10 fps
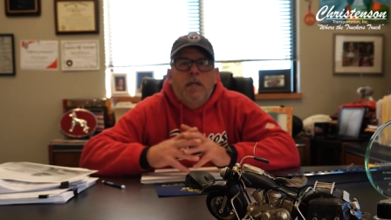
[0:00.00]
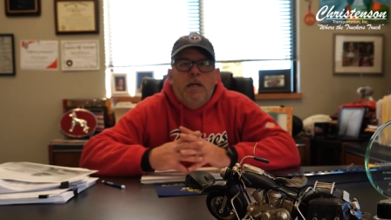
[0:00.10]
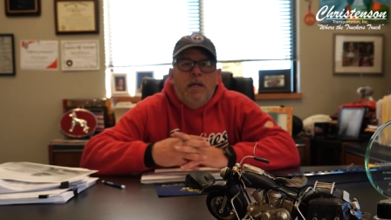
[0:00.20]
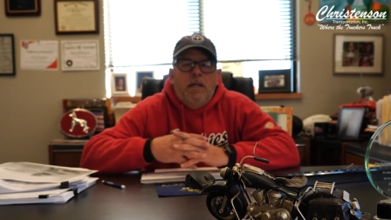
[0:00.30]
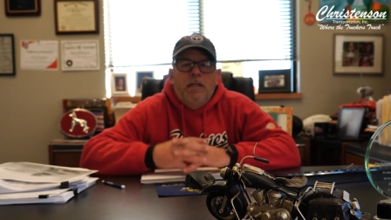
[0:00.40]

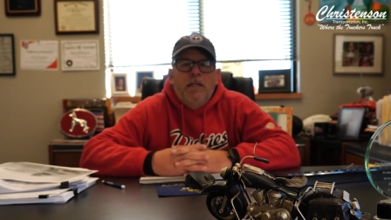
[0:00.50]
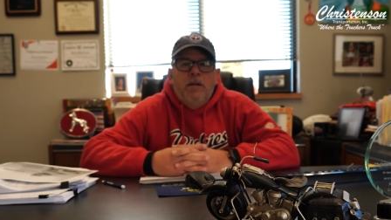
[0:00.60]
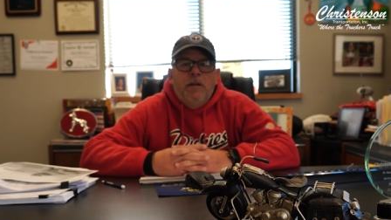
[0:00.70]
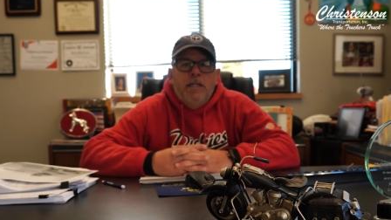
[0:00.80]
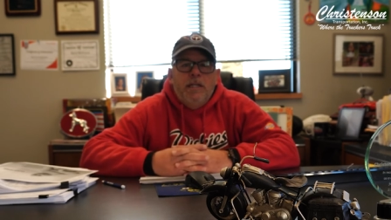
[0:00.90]
uh, you
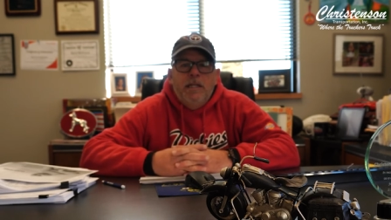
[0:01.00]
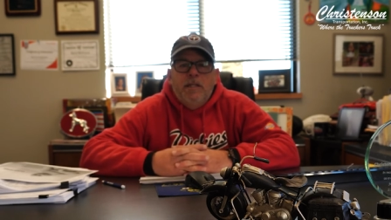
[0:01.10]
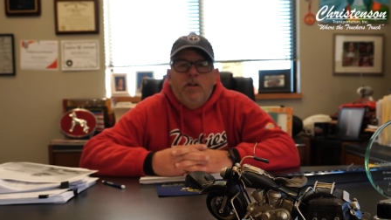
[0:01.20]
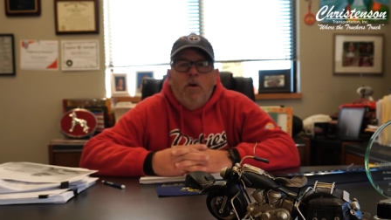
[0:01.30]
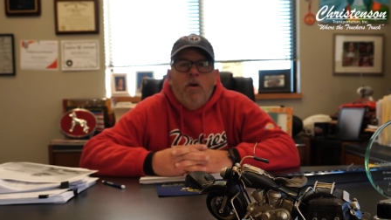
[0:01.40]
know it,
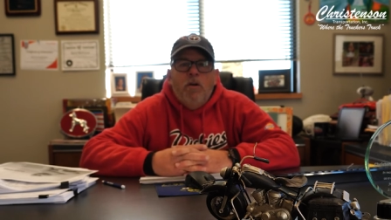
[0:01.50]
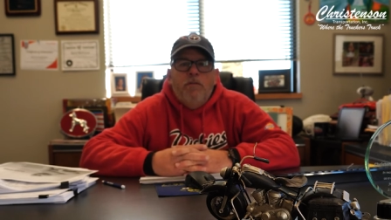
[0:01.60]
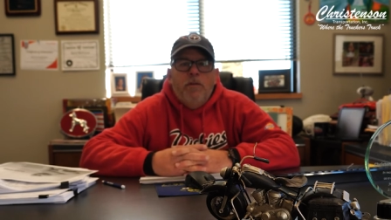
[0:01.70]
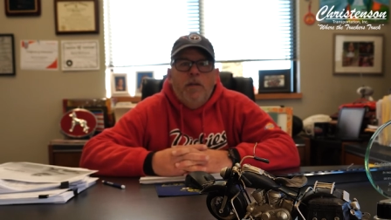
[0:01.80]
it's hard for